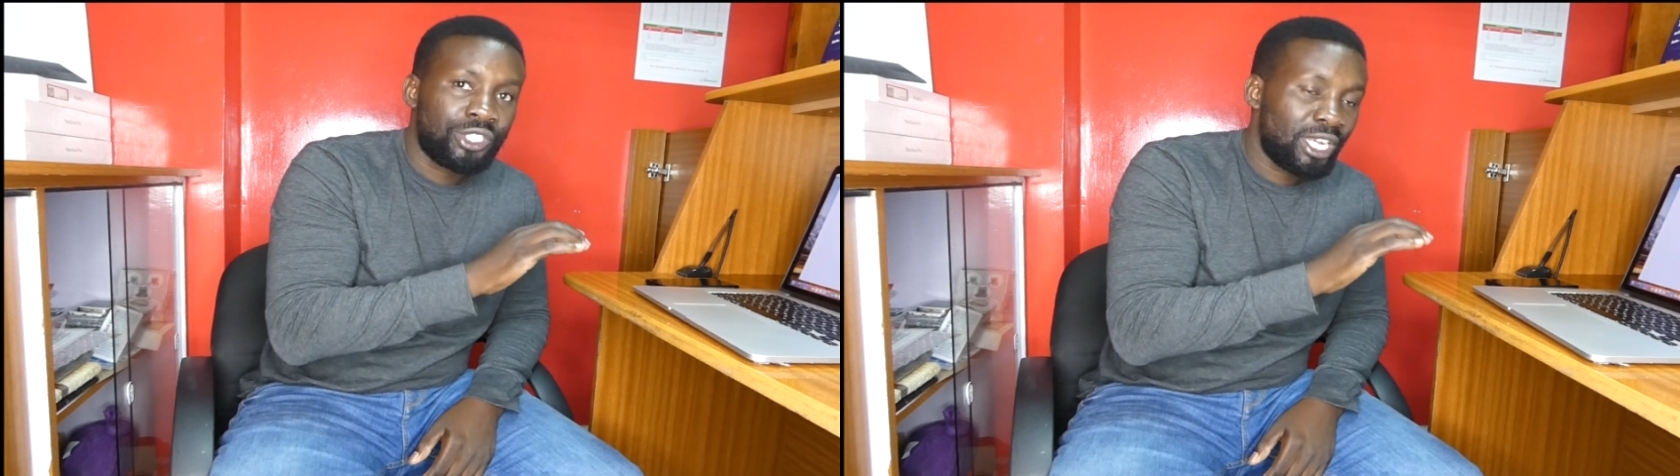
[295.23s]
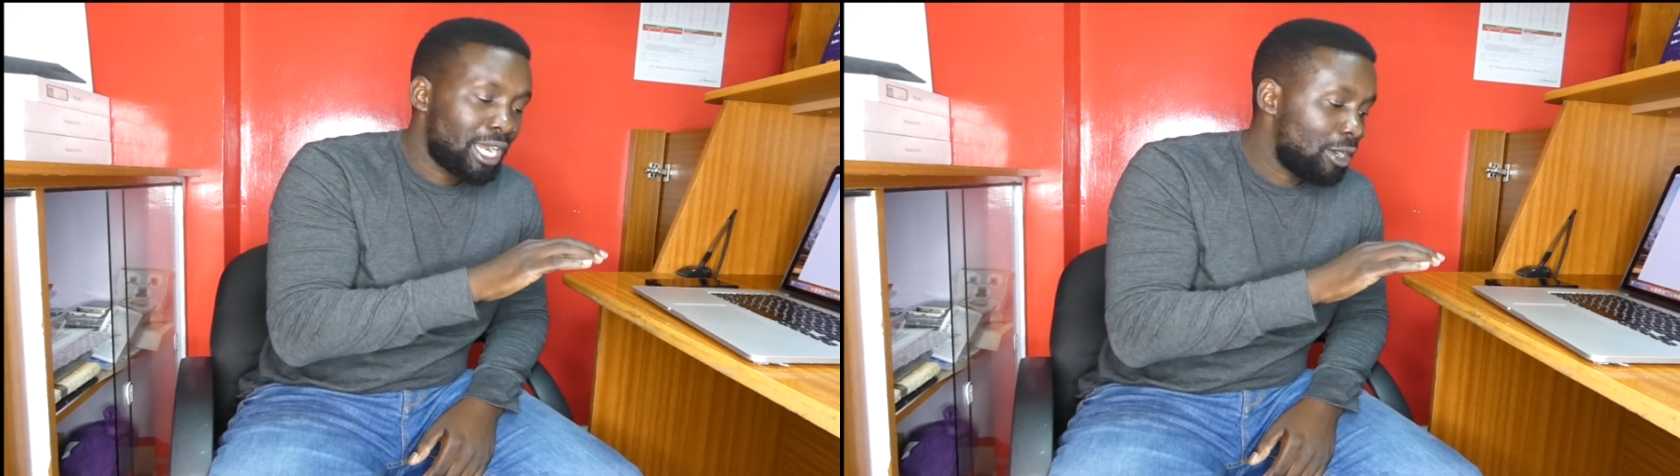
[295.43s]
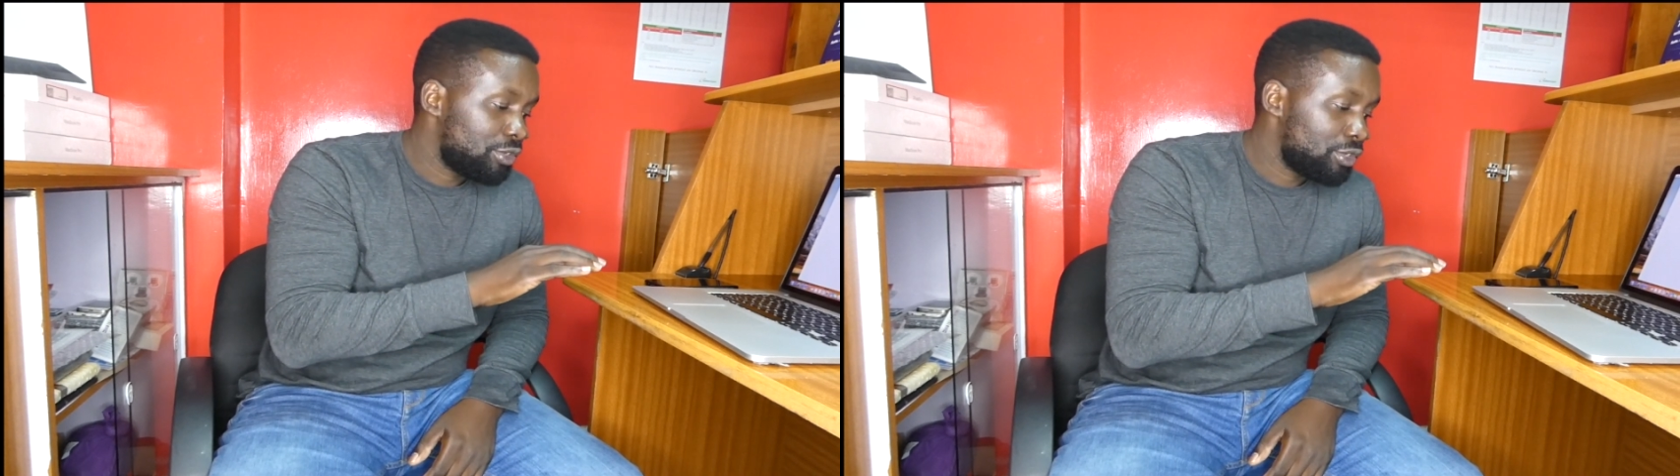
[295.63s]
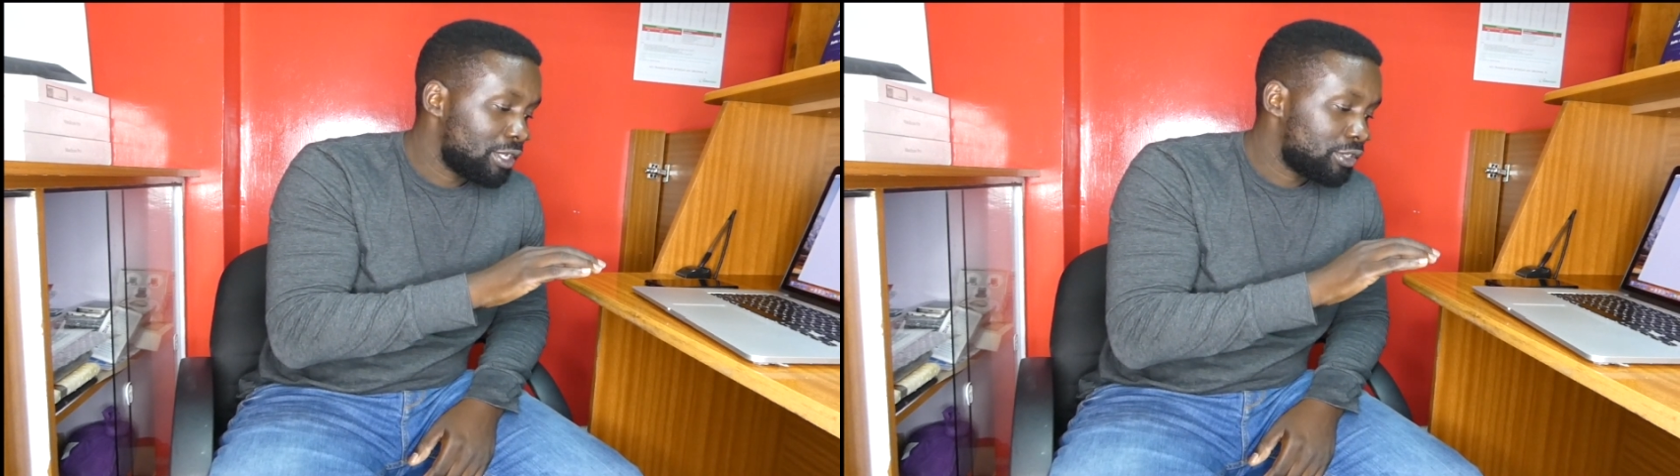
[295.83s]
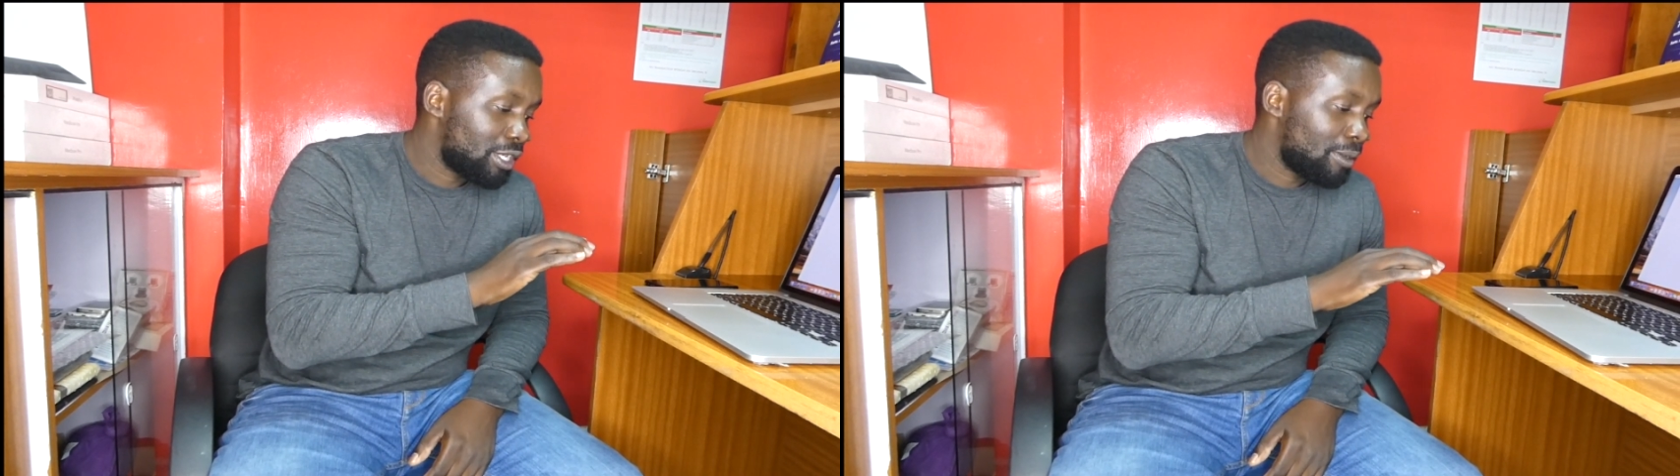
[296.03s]
check out
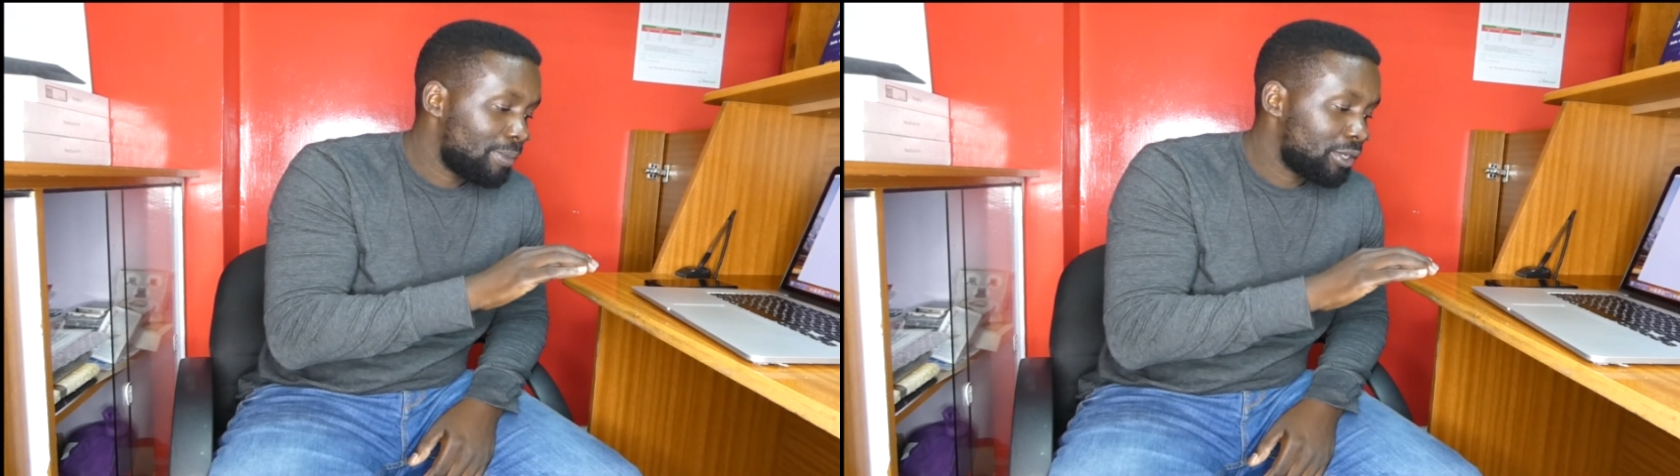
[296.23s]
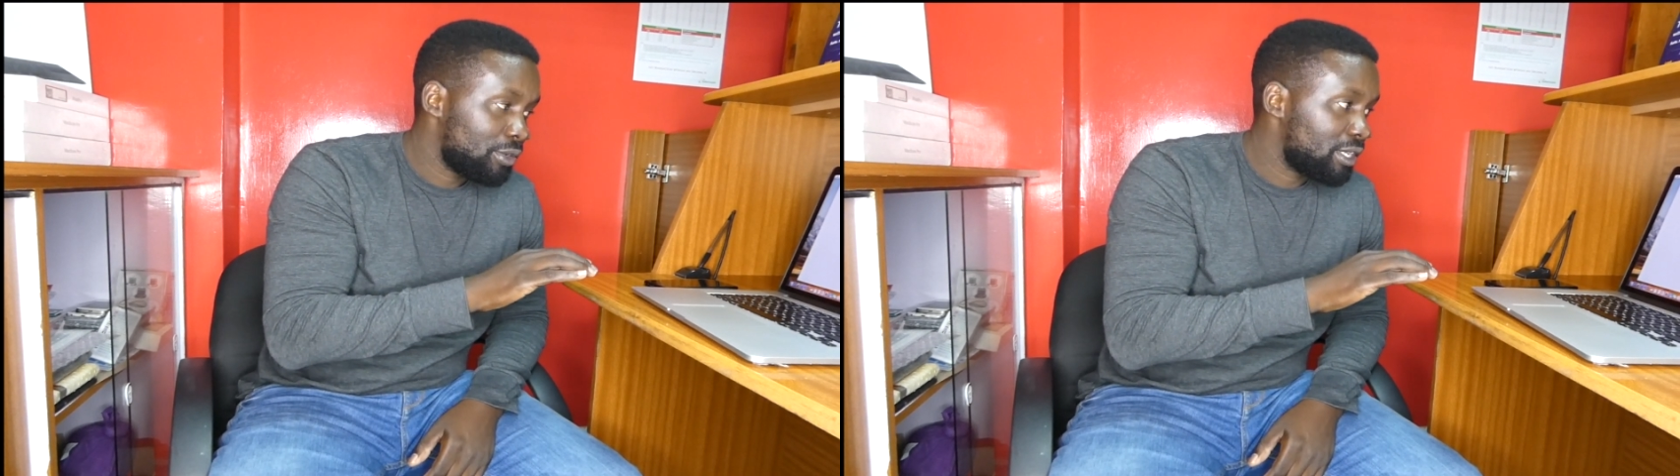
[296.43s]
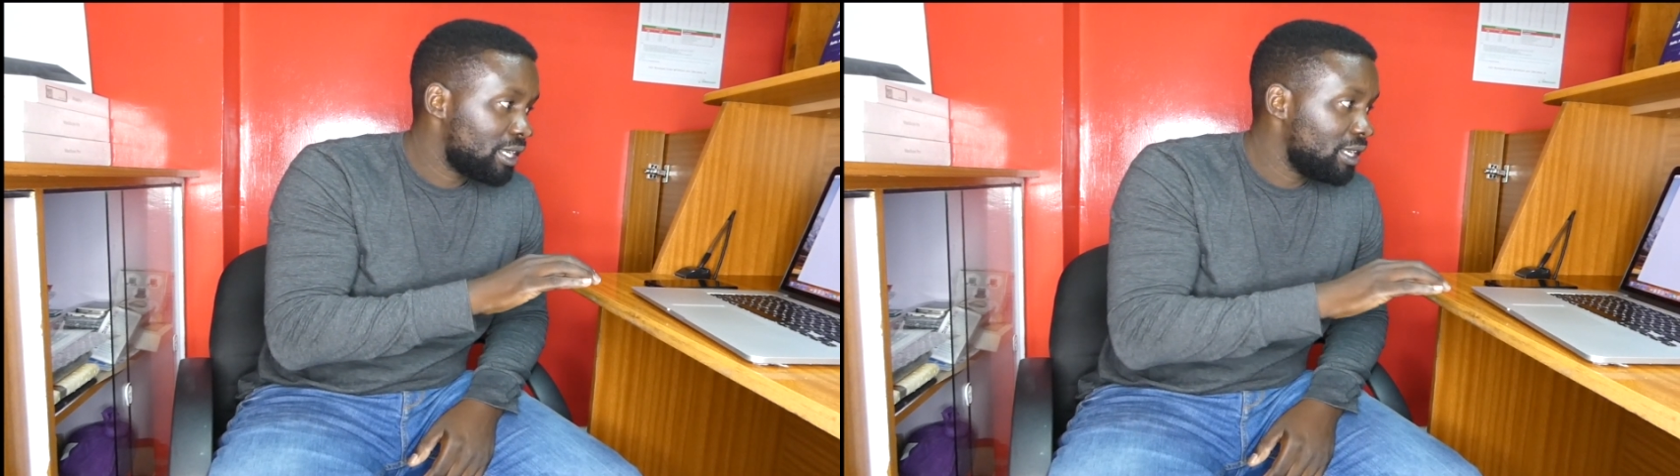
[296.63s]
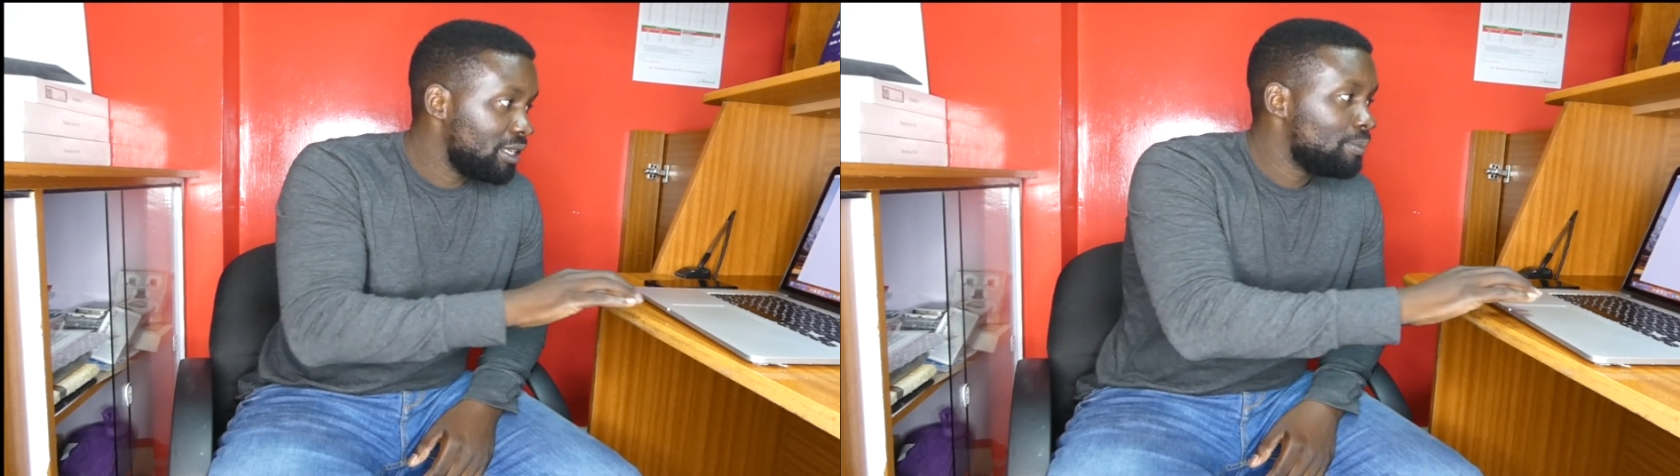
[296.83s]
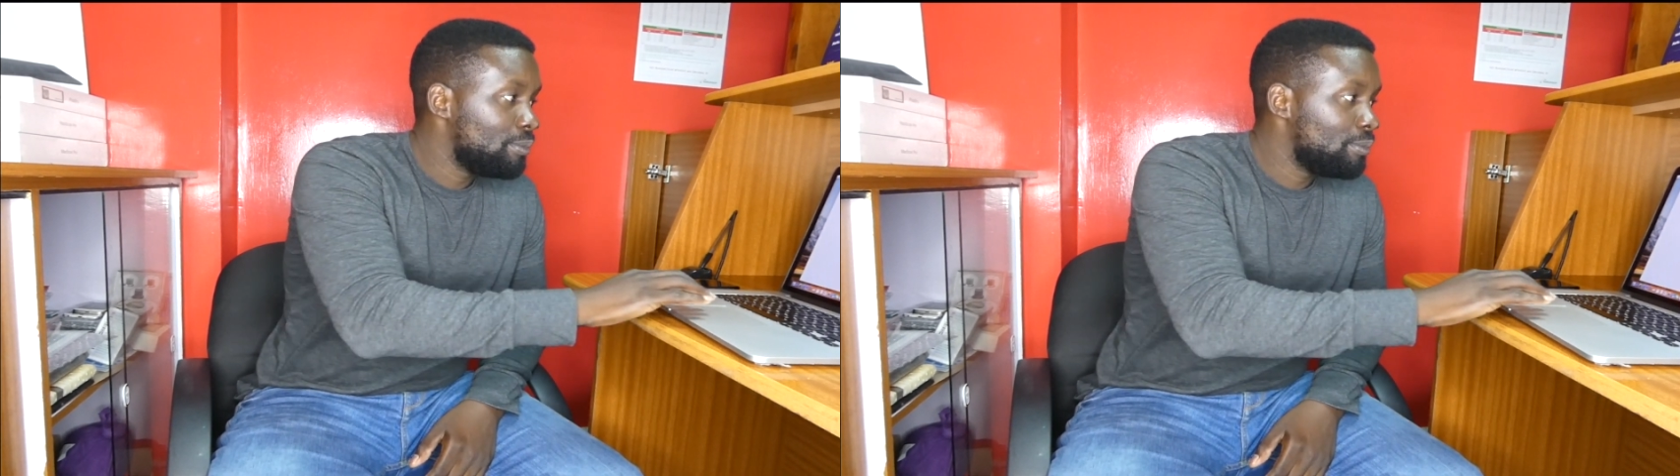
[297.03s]
your trackpad, okay.